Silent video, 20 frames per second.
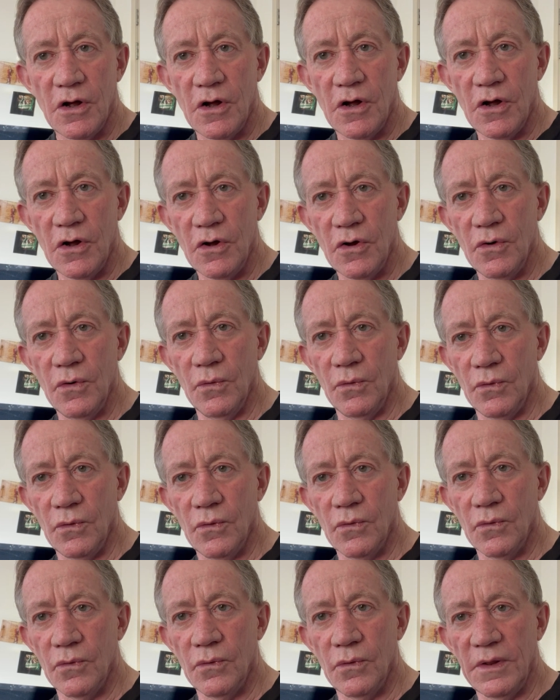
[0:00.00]
who
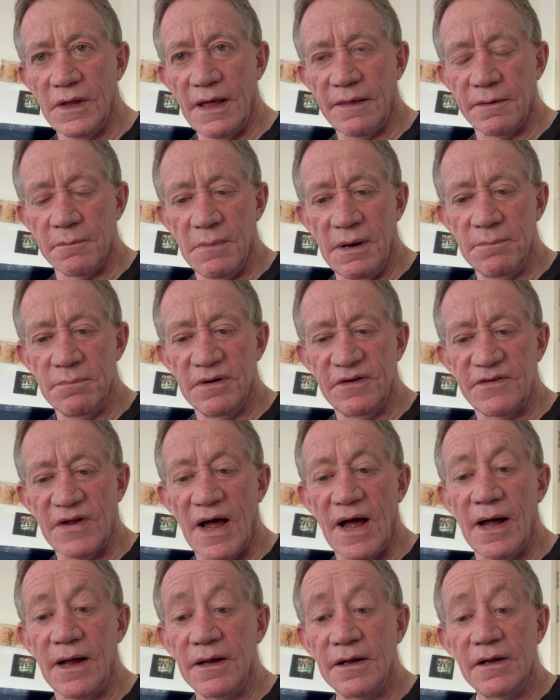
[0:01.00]
all the other members
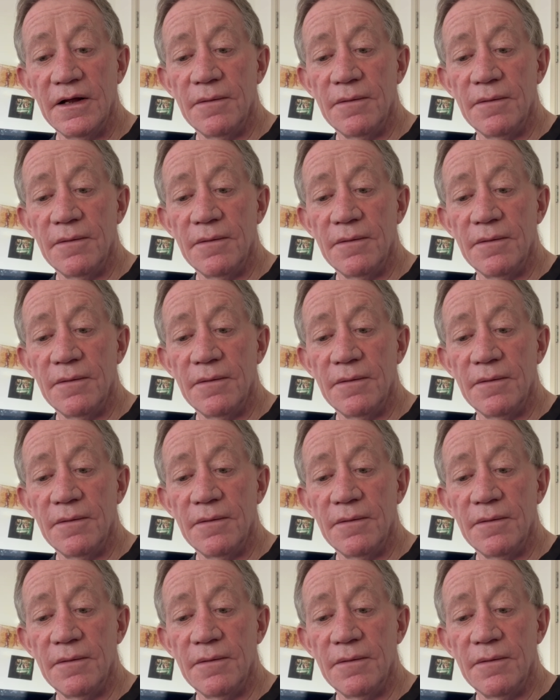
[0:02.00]
are,